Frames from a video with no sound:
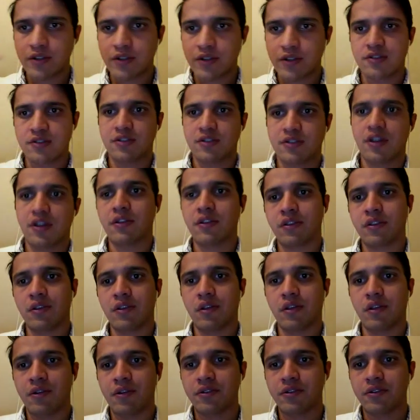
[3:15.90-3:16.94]
question 10
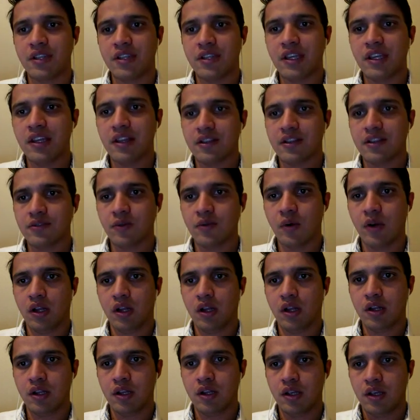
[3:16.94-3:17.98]
to 13 as
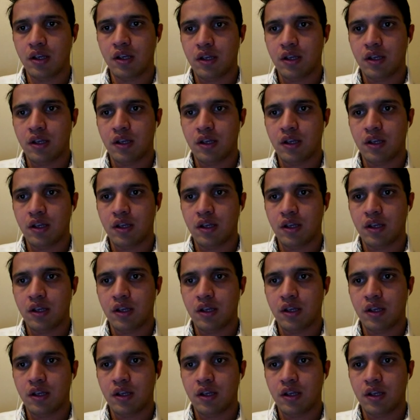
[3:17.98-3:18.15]
well.